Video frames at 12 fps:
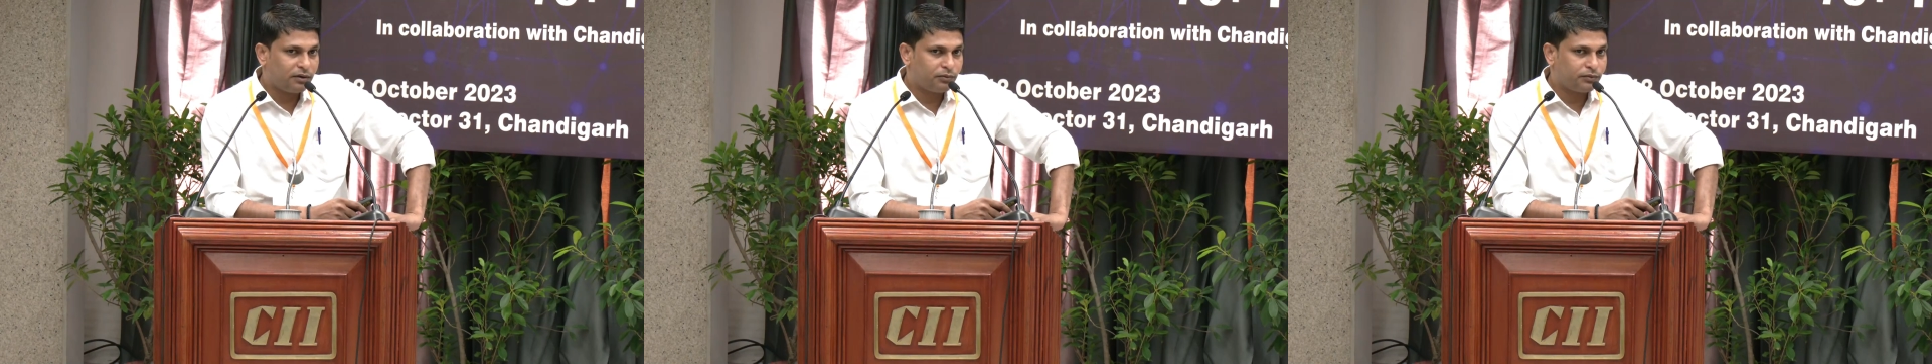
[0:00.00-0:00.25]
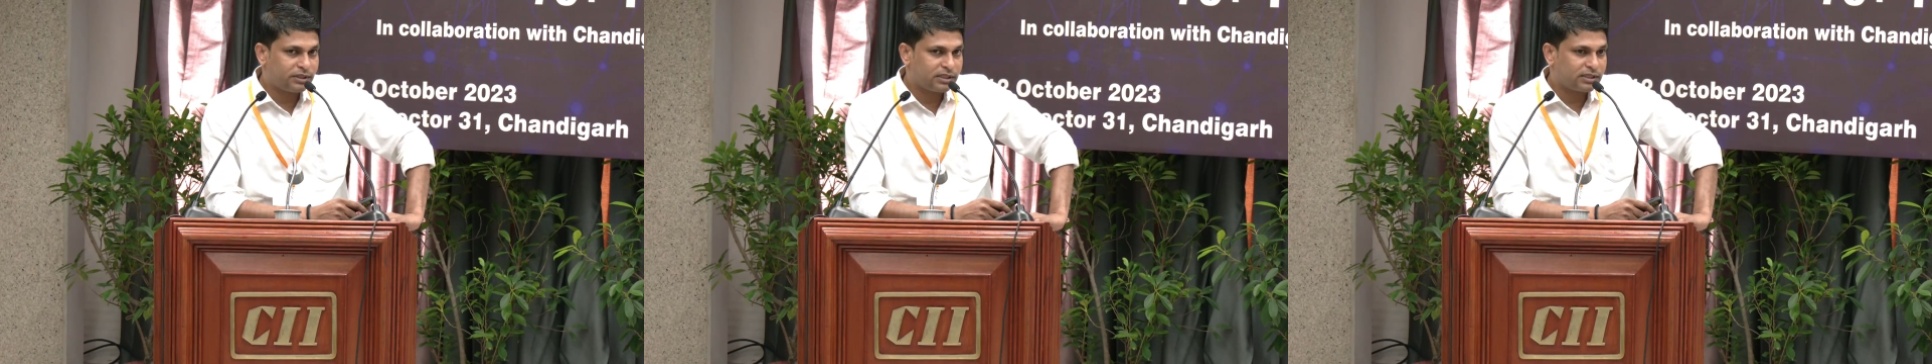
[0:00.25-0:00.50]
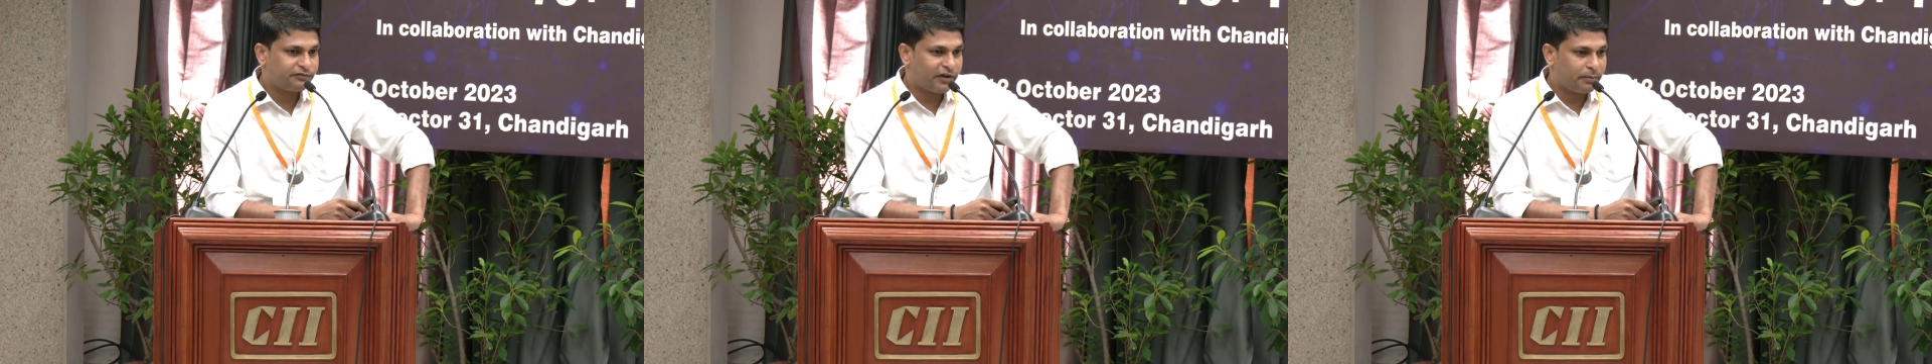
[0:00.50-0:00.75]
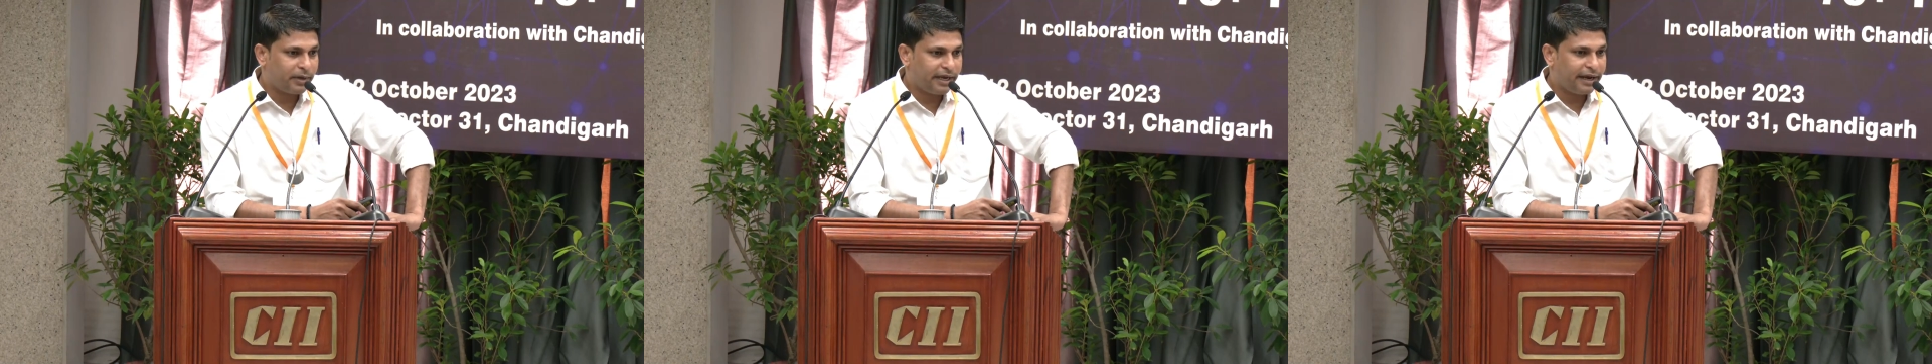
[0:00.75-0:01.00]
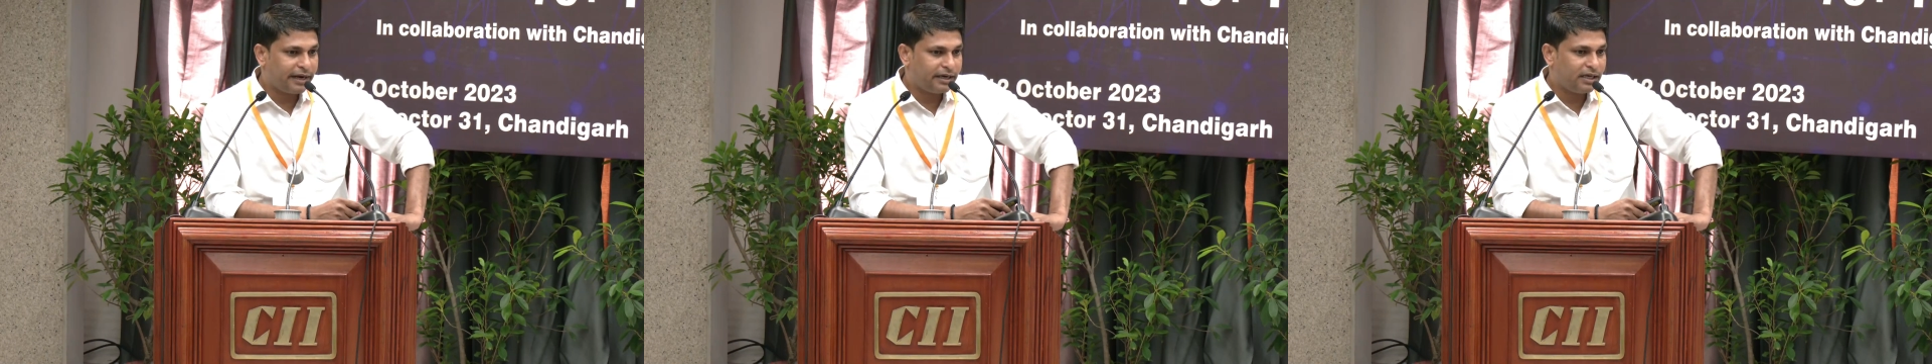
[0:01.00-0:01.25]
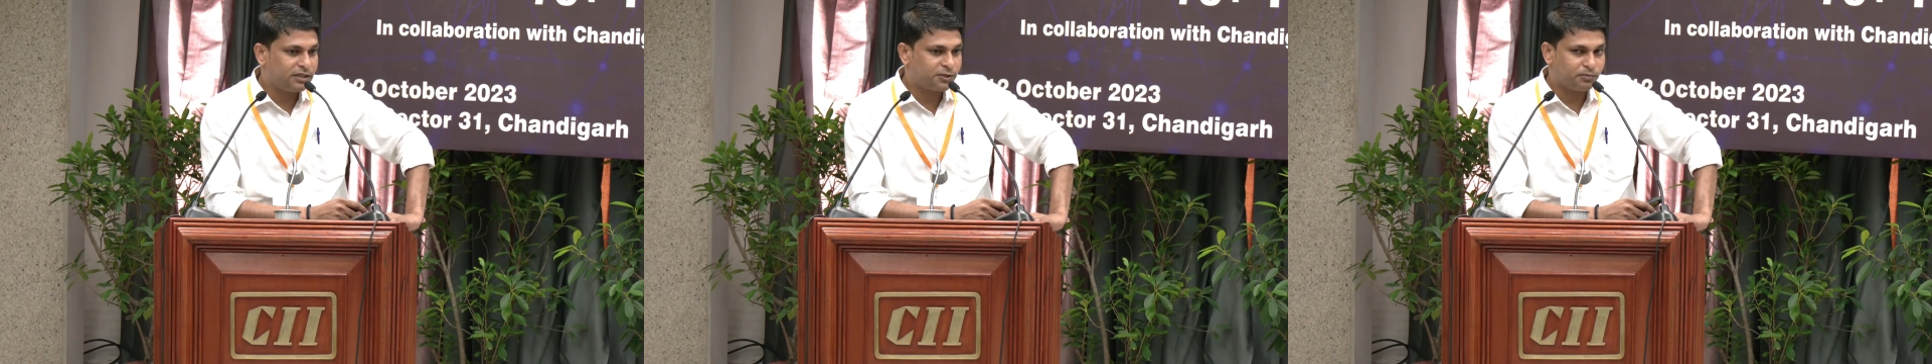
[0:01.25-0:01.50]
which is
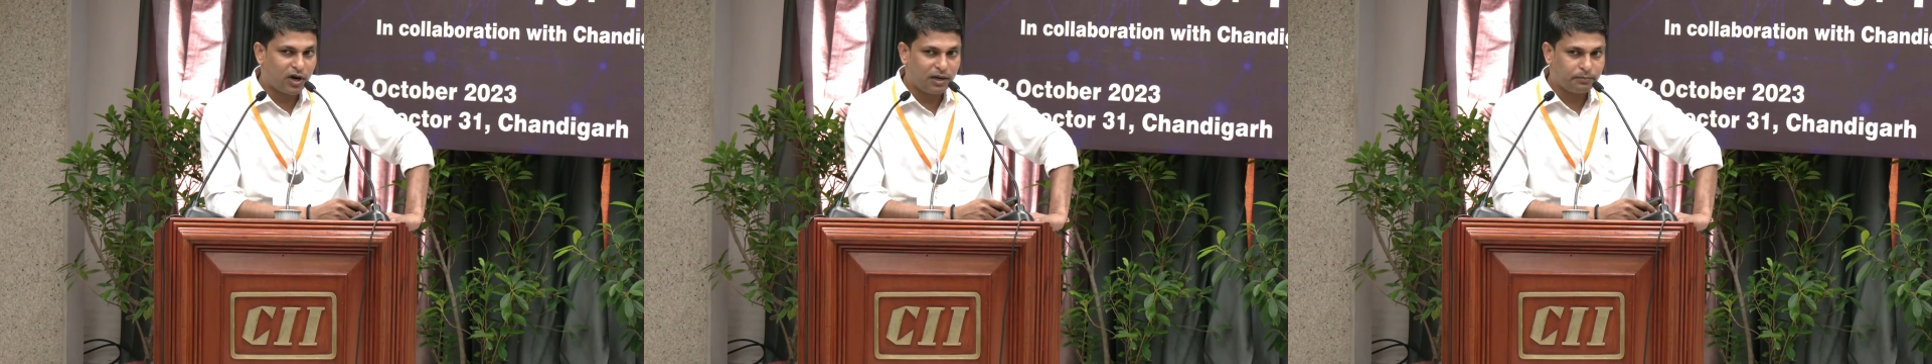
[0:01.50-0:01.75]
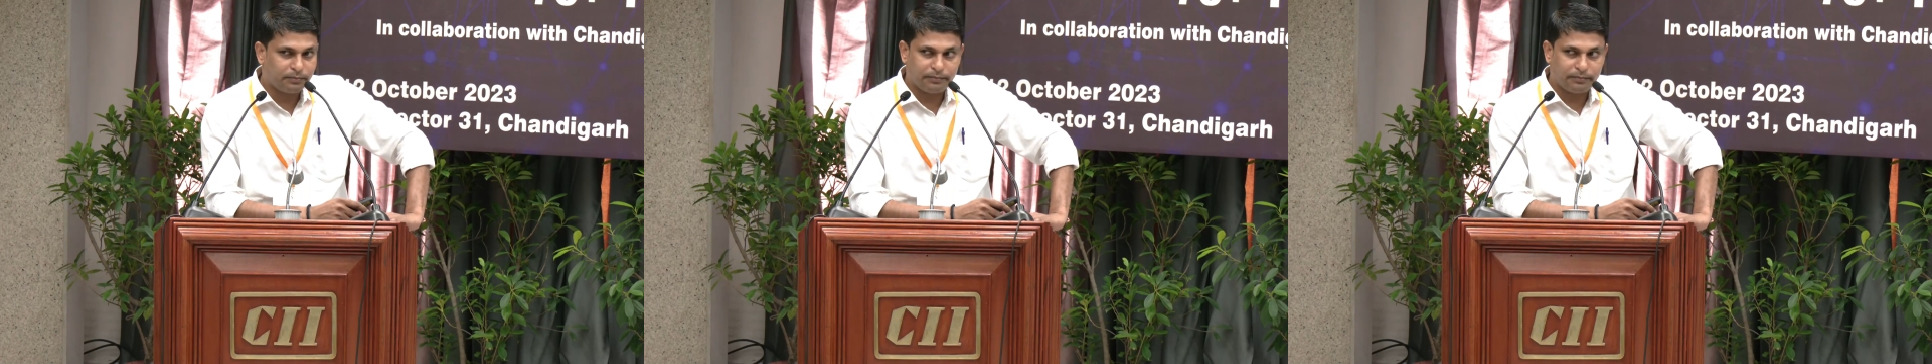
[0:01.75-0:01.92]
fabricating small